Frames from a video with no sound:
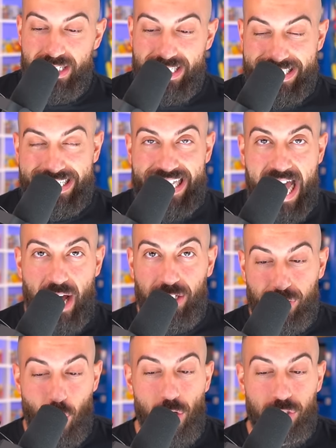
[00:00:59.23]
need to sit down
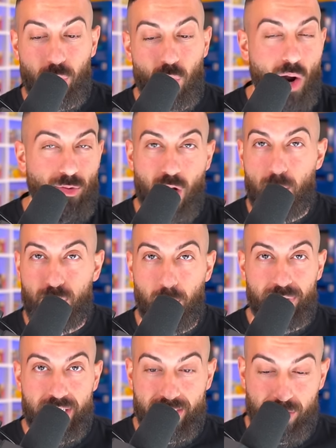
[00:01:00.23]
and talk to whoever comes up
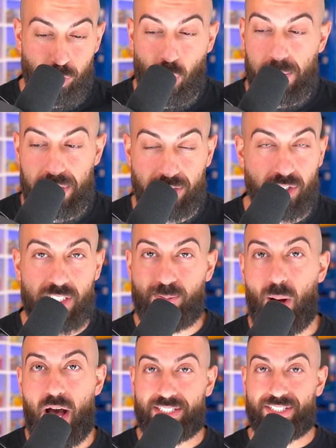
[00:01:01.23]
with these descriptions on these
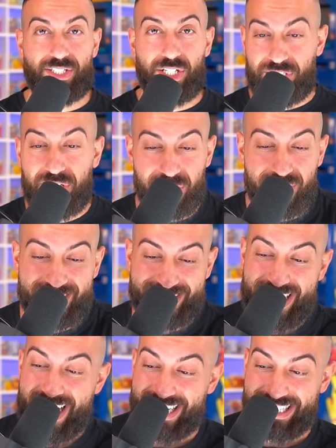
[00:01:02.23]
boxes, because they're
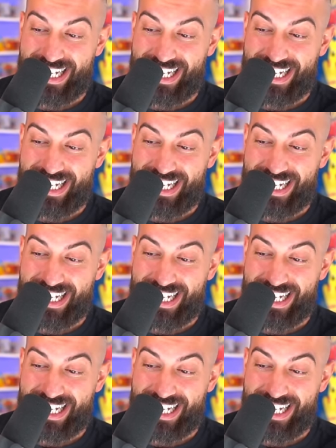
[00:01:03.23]
insane.